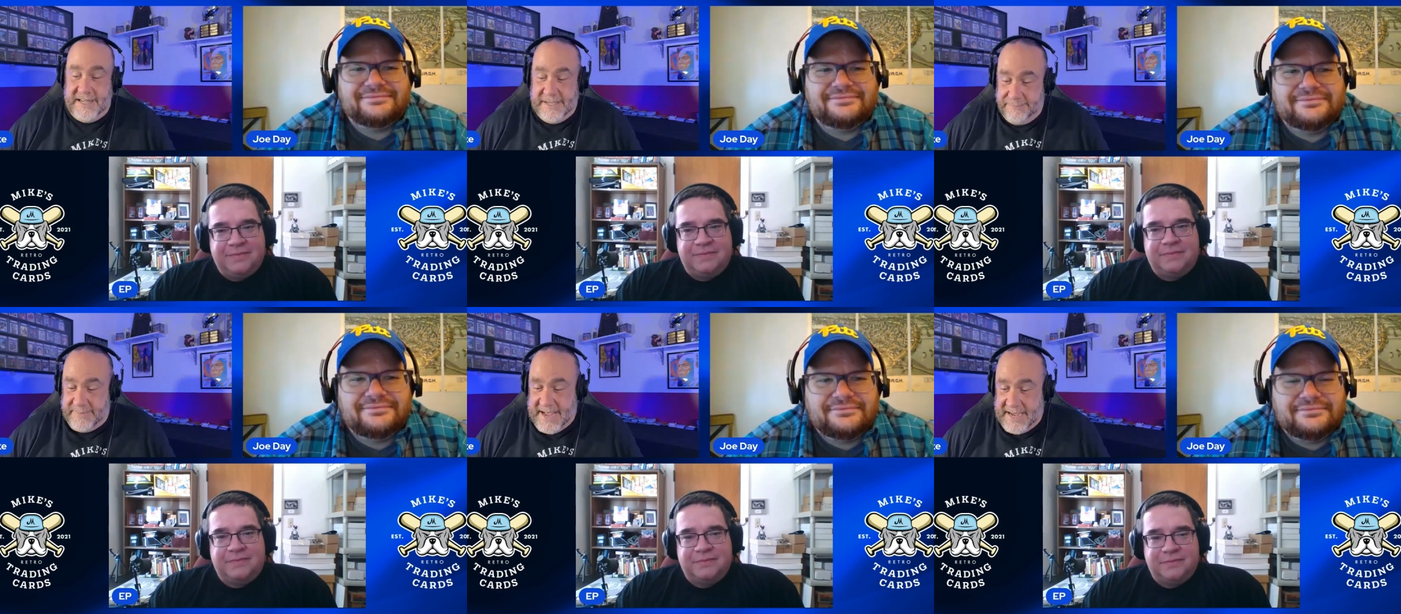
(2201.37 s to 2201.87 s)

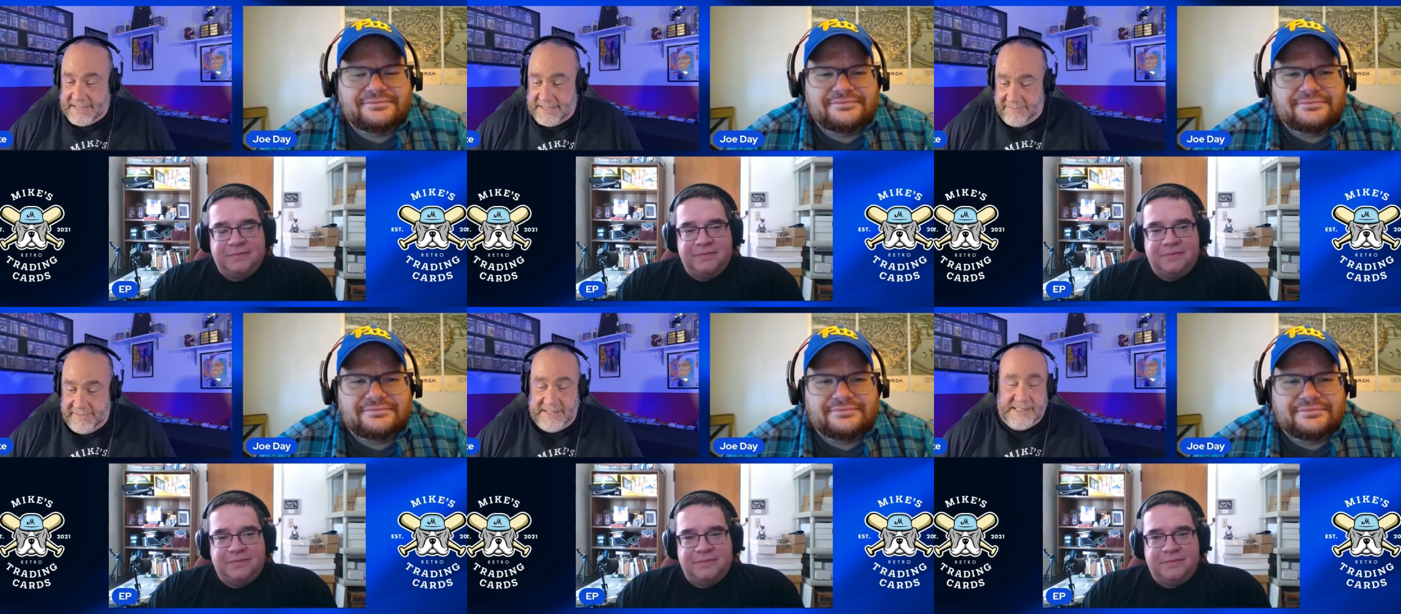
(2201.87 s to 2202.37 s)
Speaker 1: impact
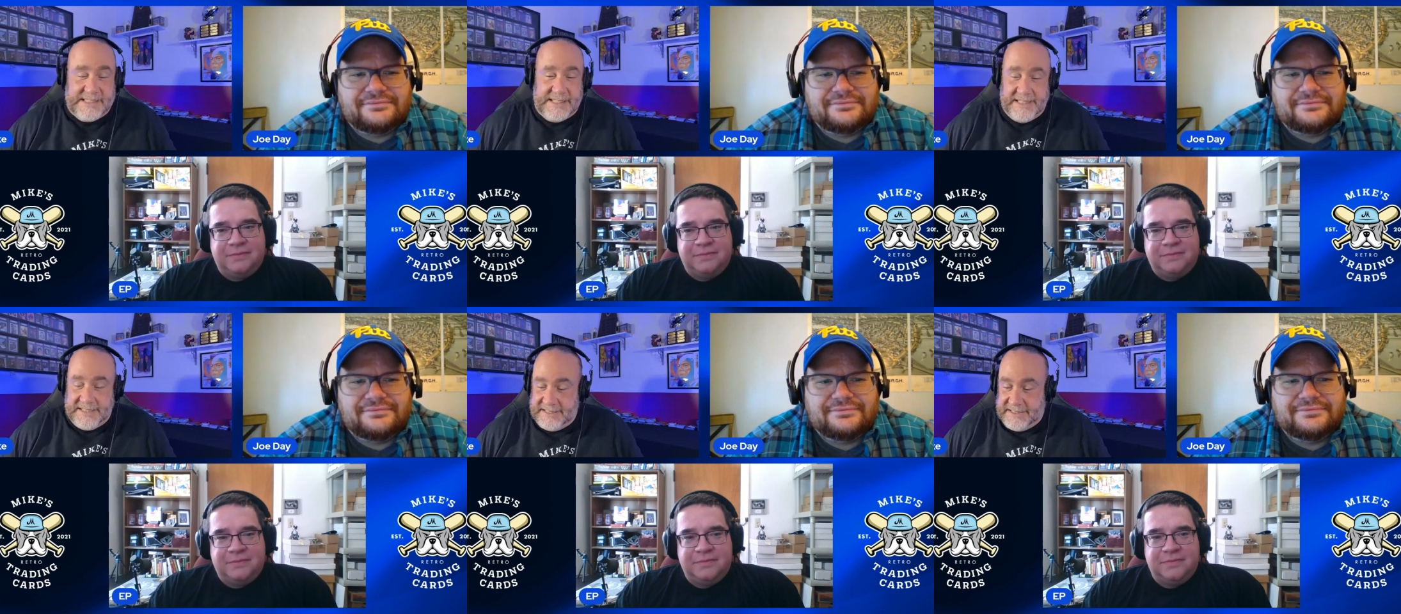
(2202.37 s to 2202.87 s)
of this
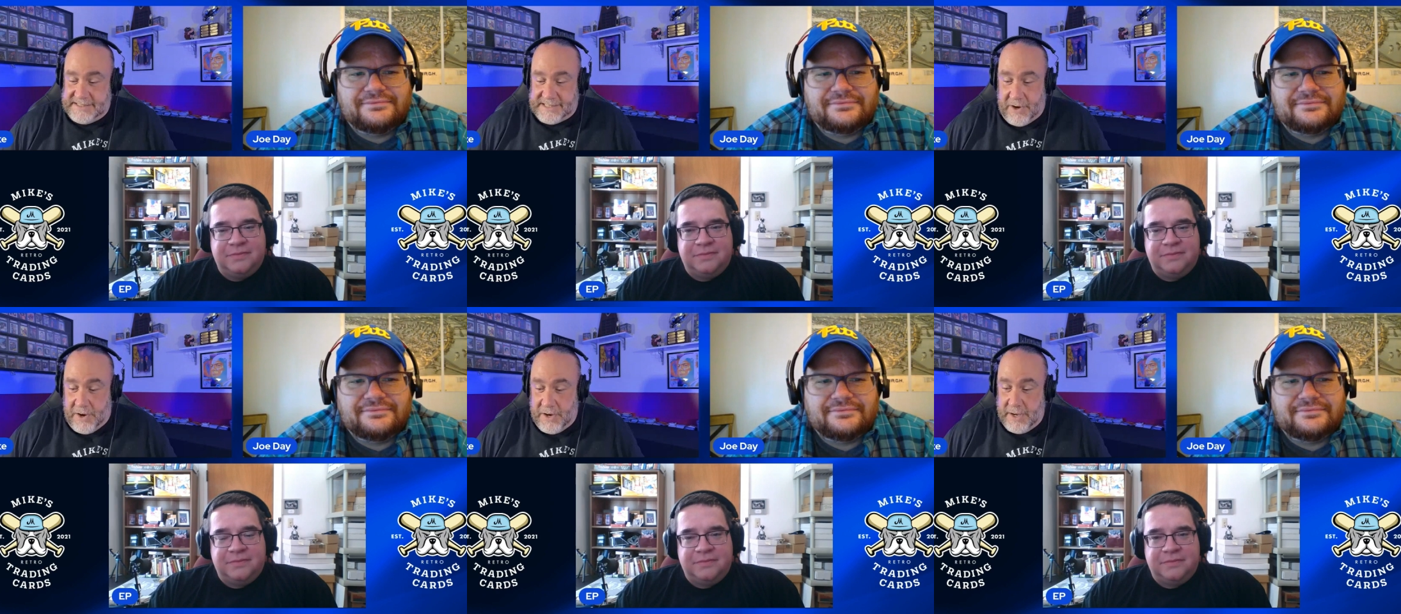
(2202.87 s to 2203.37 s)
is
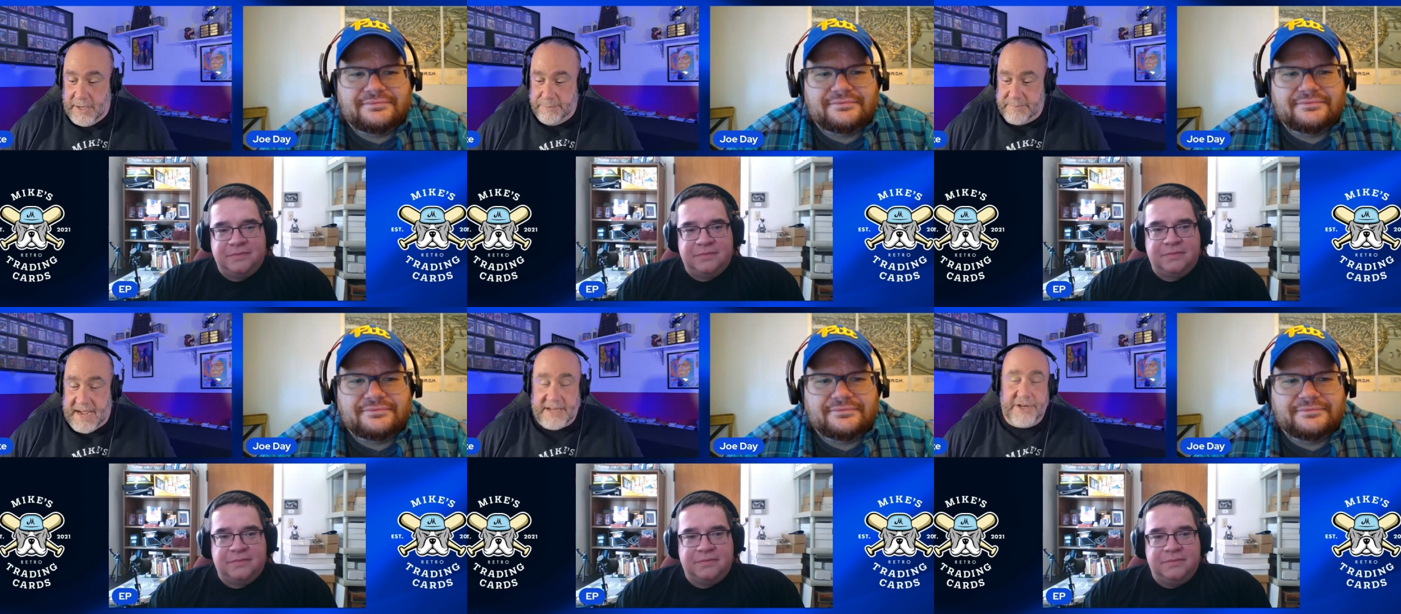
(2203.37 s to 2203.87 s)

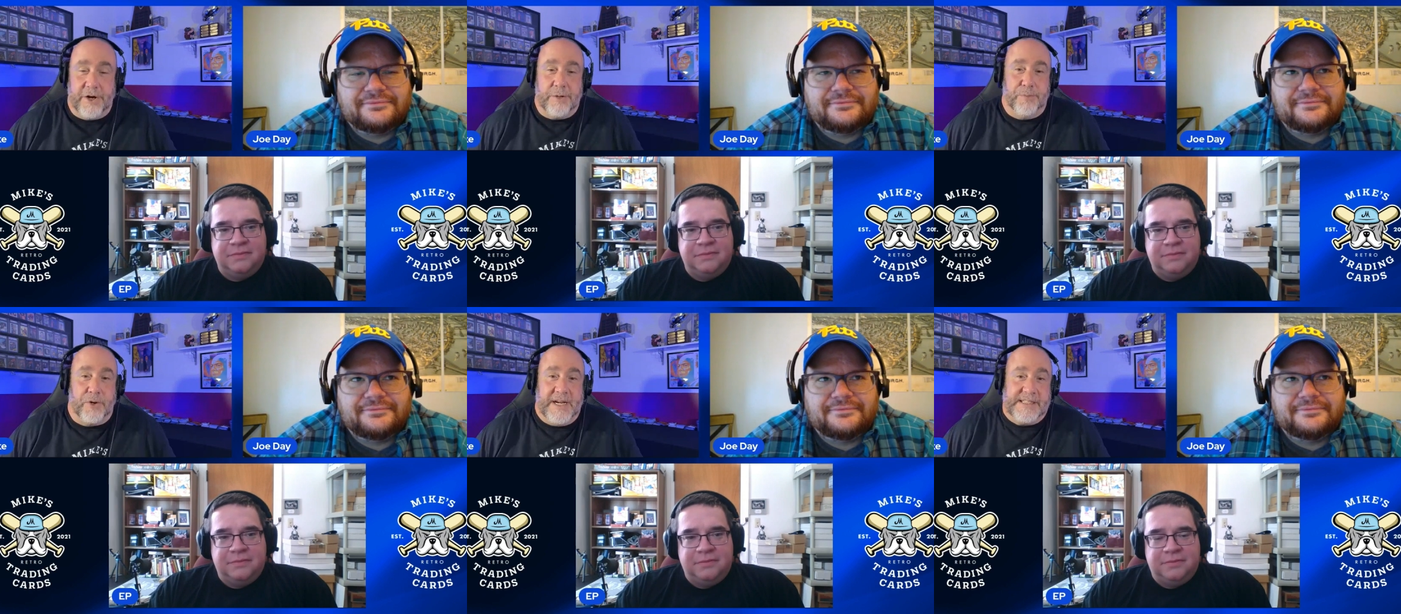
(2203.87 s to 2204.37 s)
on
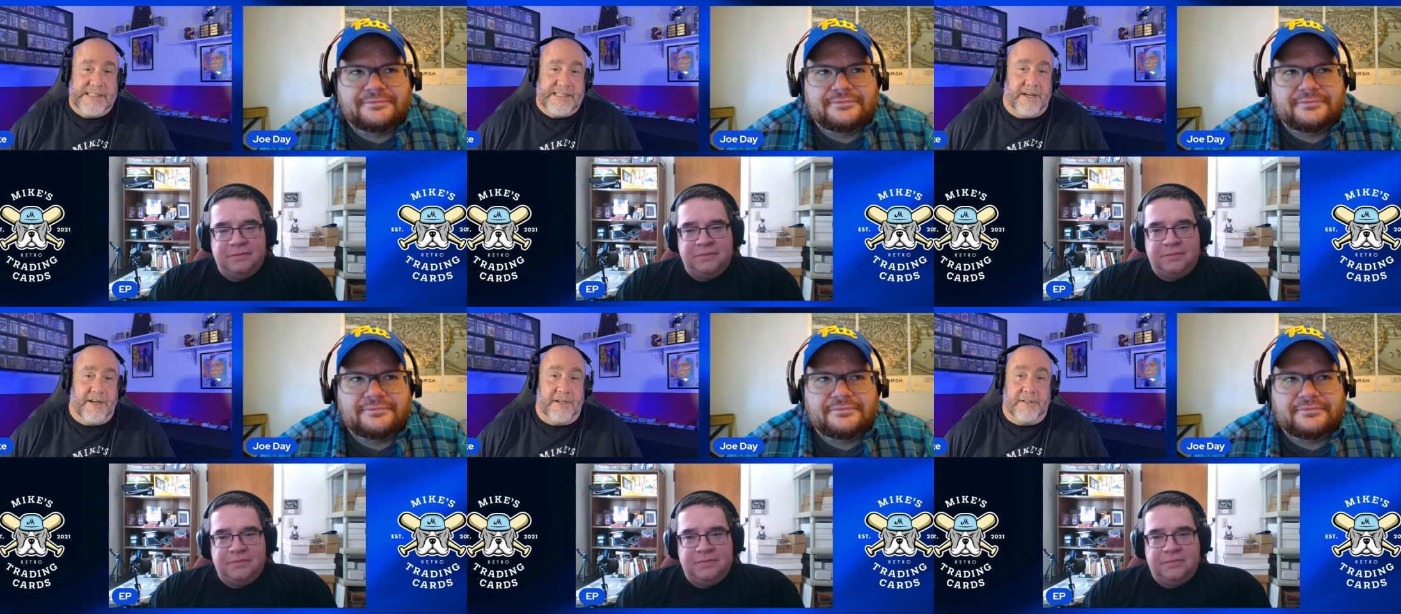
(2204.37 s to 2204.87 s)
Backyard Breaks?
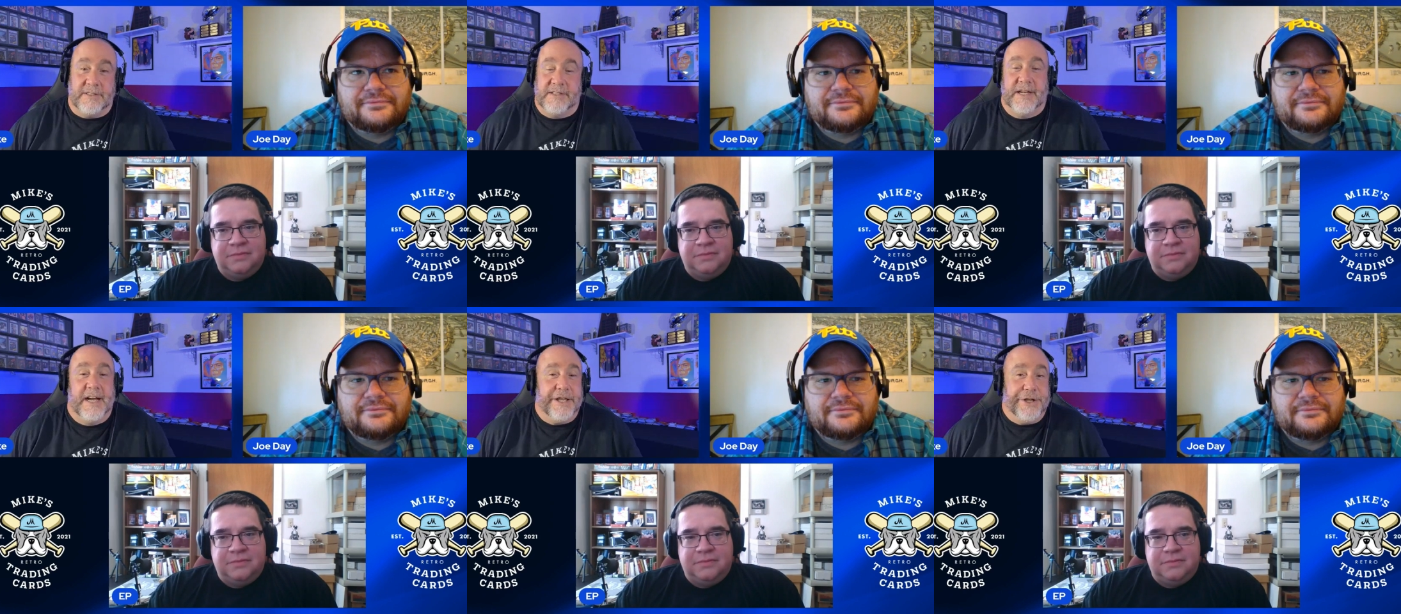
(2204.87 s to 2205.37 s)

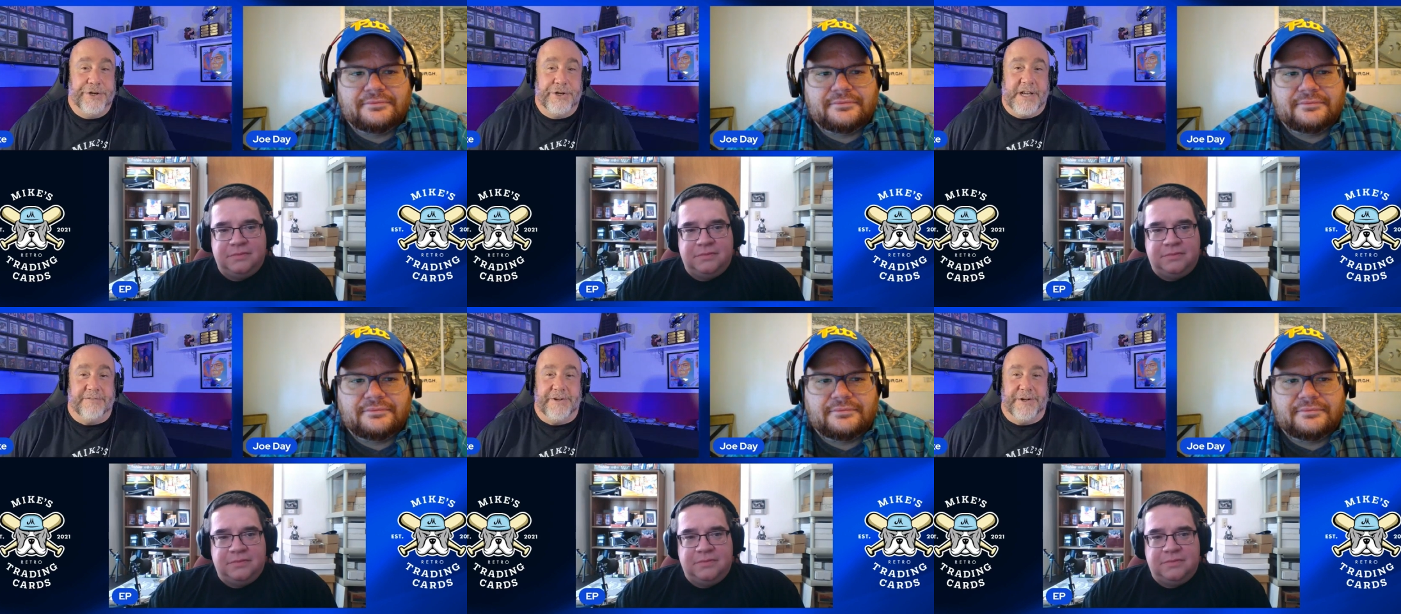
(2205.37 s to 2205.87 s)
I'll let you
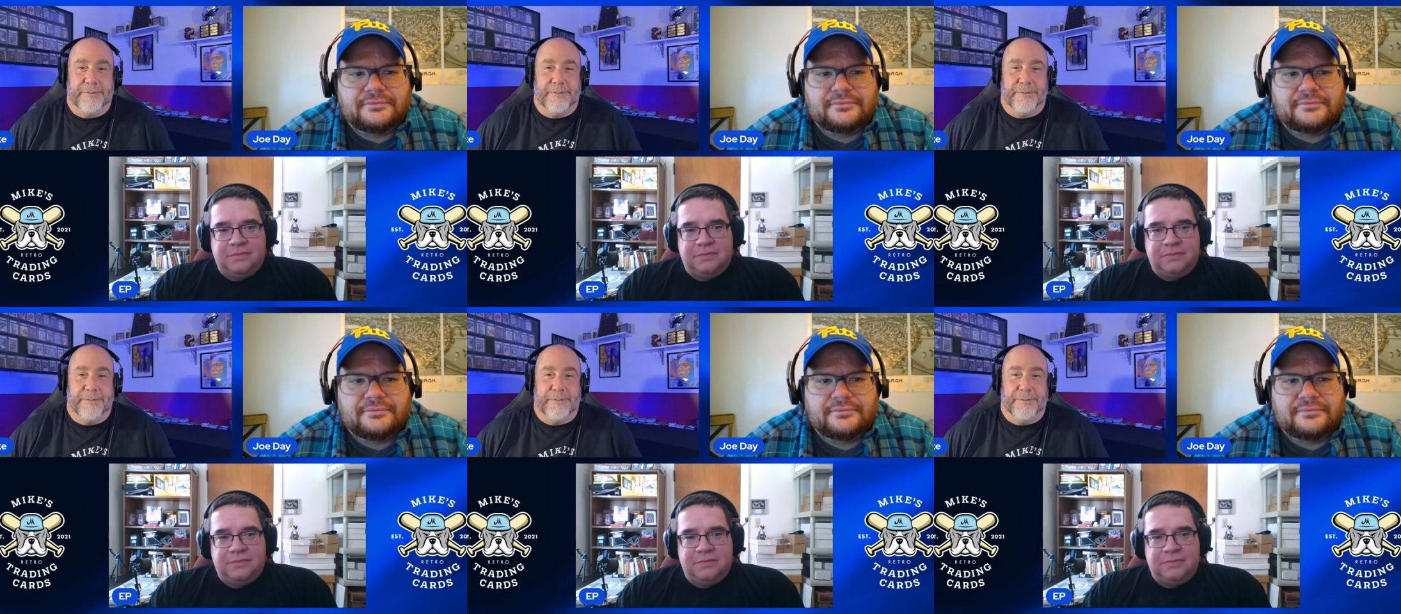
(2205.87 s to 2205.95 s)
give your